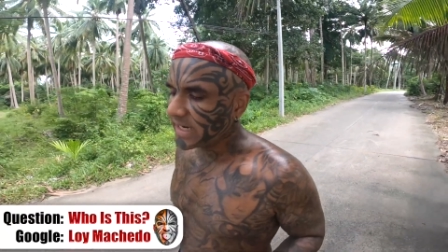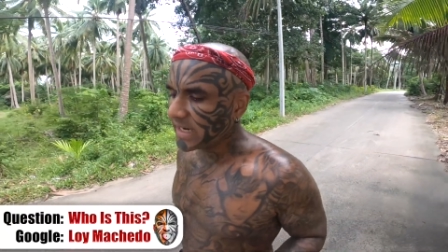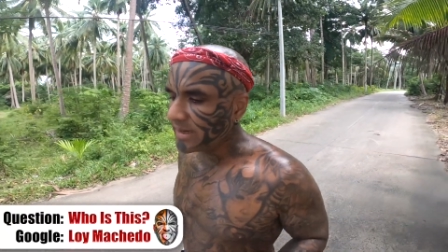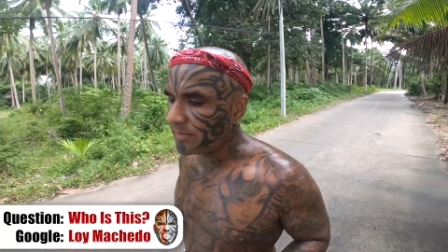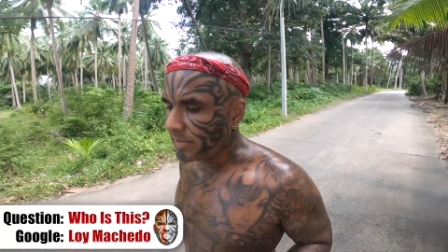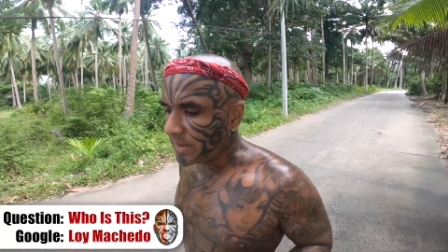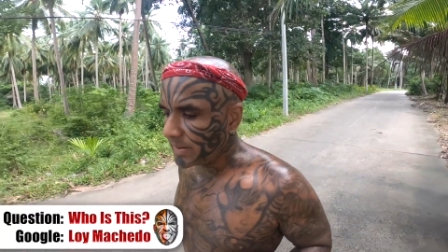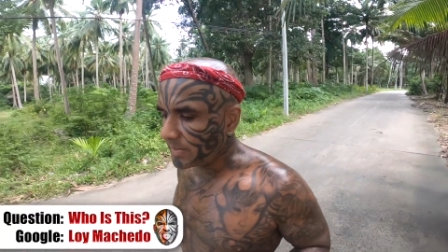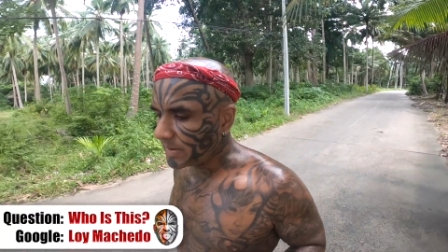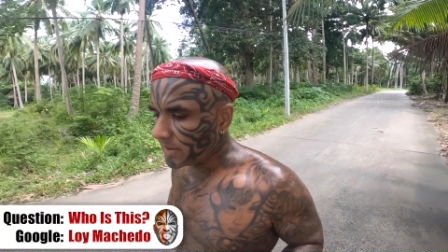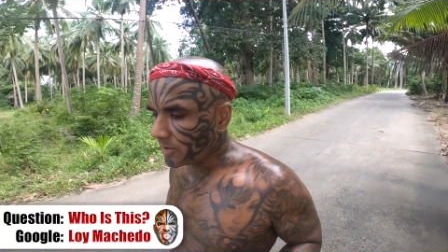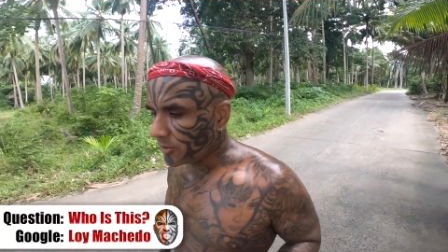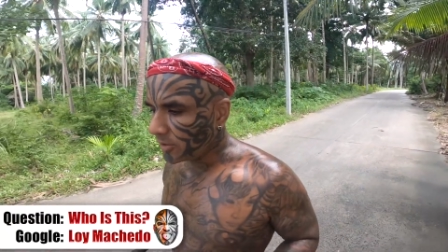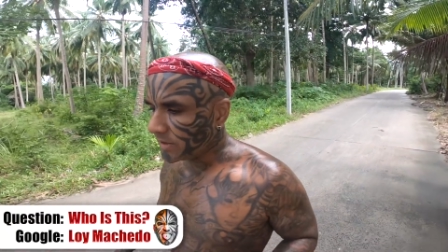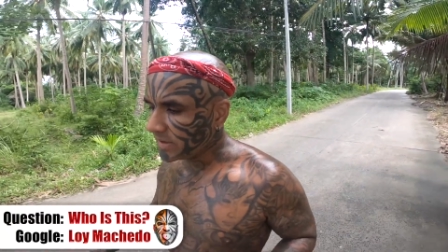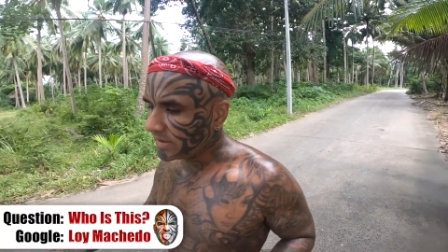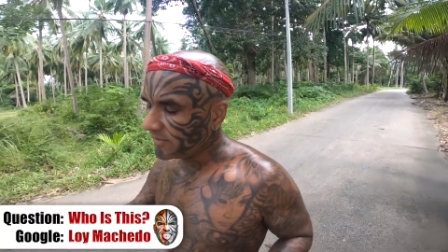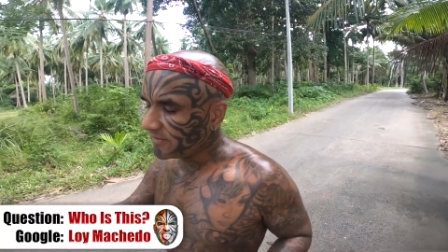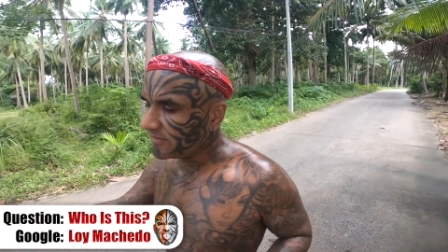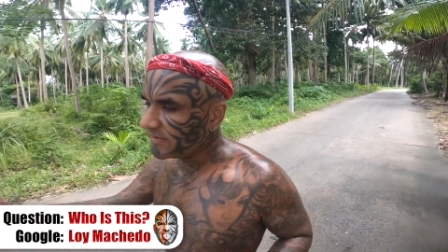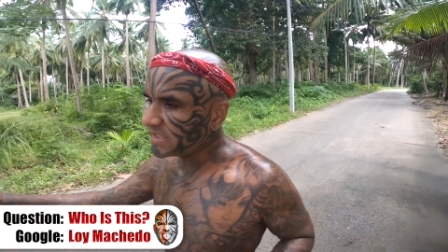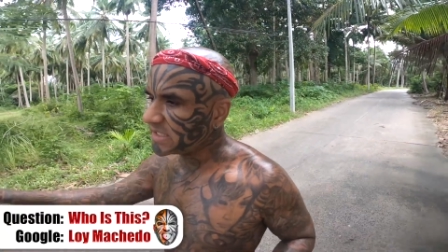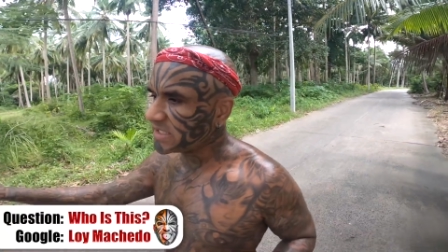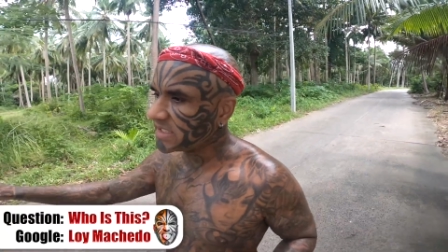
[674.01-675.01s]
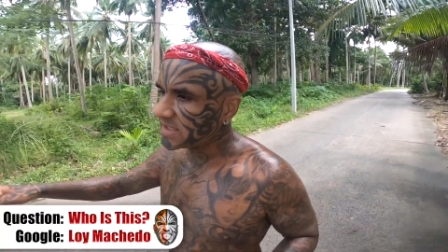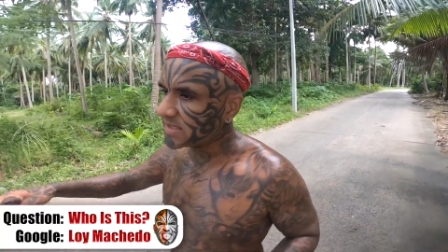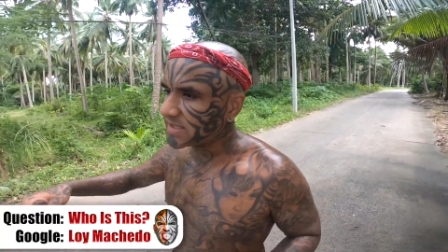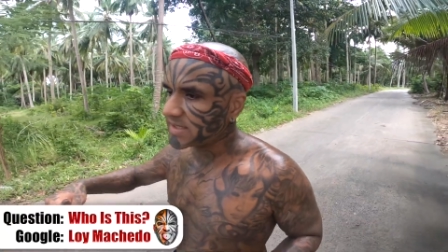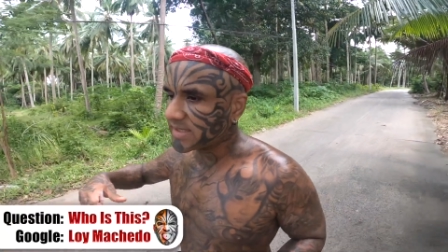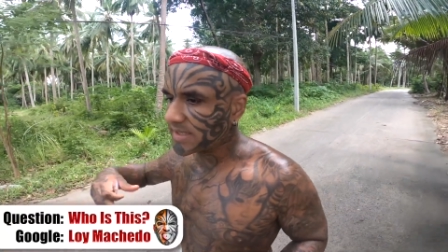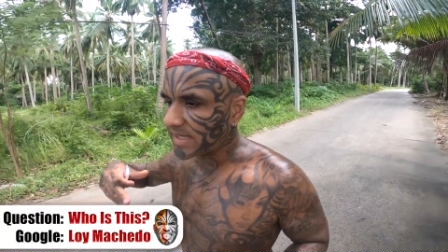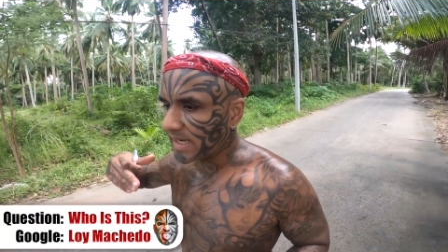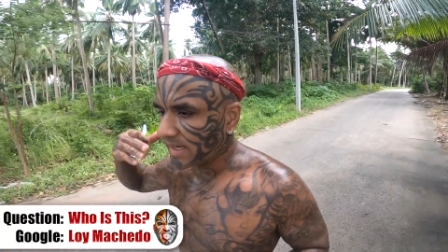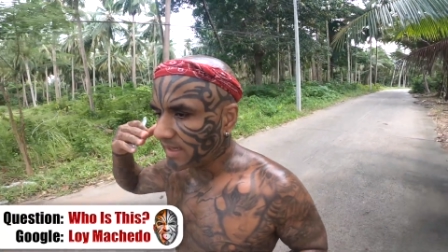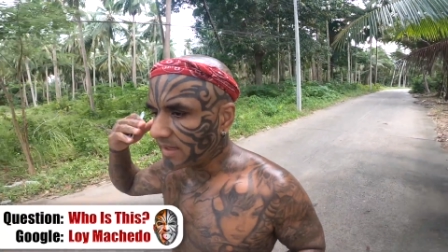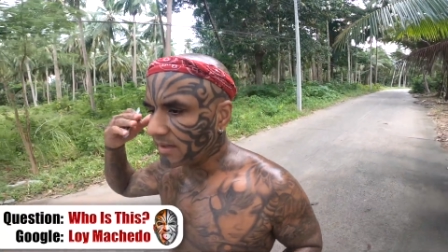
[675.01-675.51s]
again, people go in the vicious
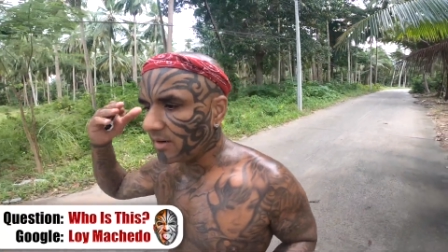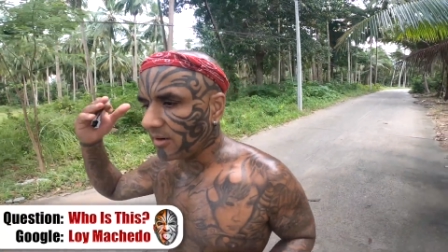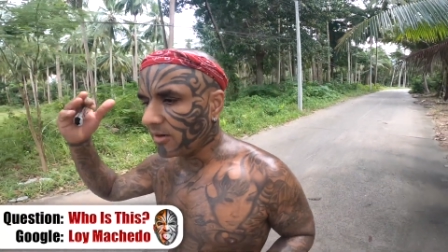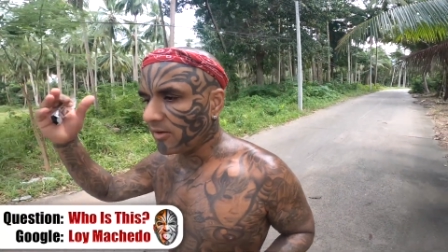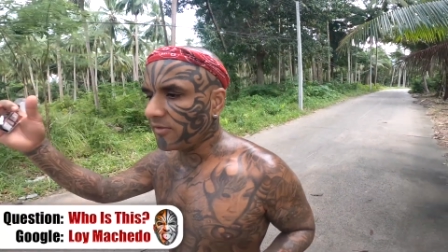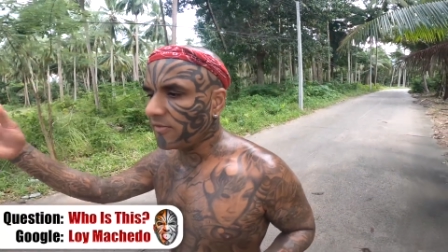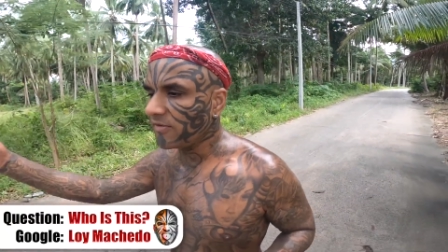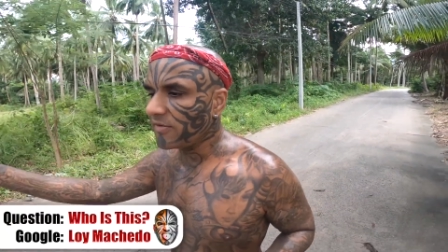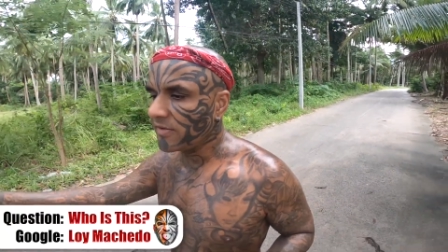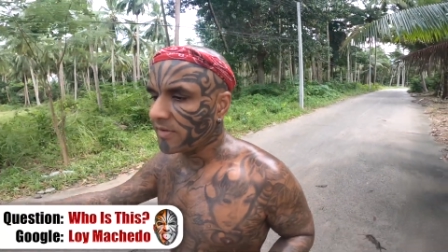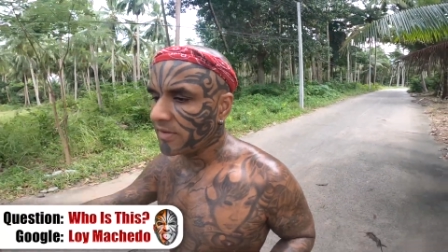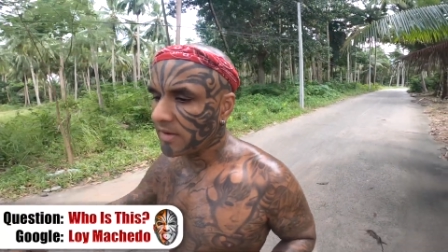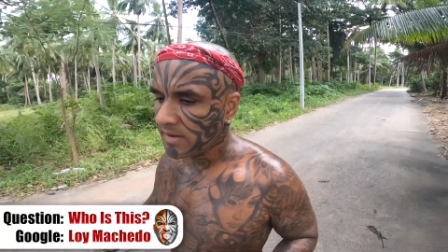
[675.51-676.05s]
cycle of